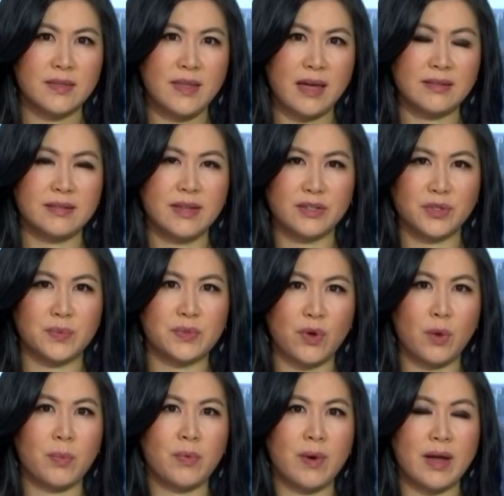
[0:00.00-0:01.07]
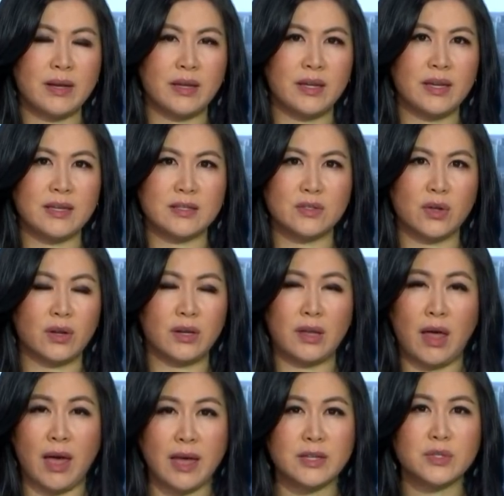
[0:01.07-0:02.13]
that sector is operating is not
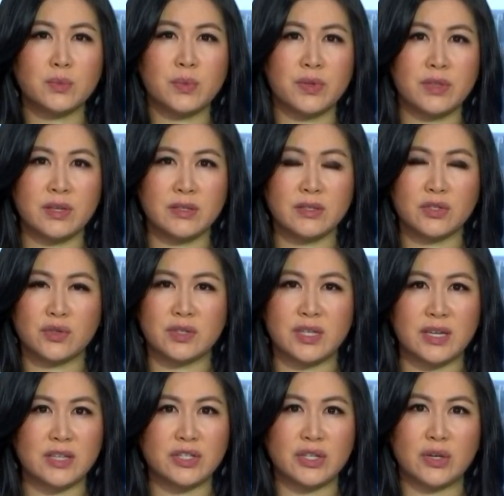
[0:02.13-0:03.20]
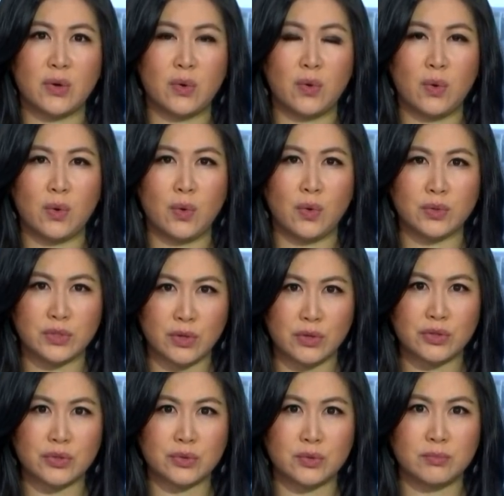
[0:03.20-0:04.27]
aligned with its strategic or, or, or
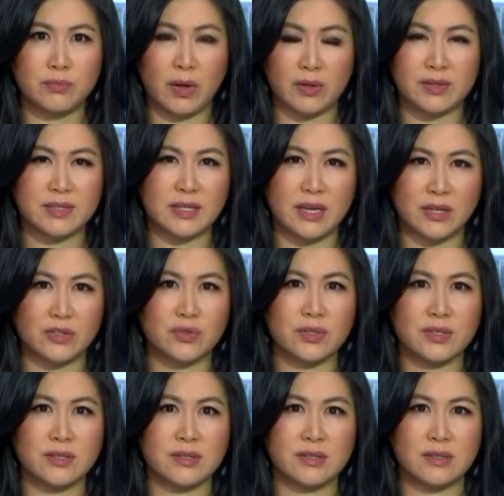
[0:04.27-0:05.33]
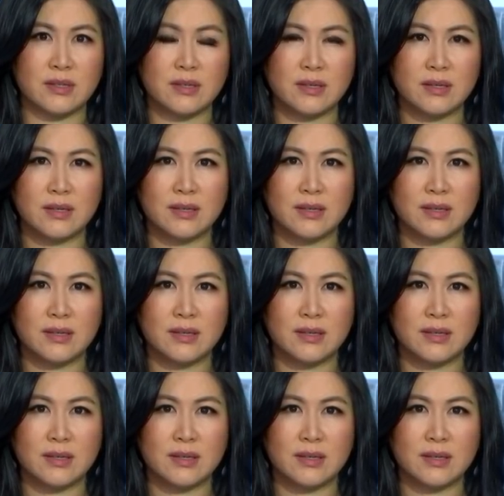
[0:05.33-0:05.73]
social policy interests?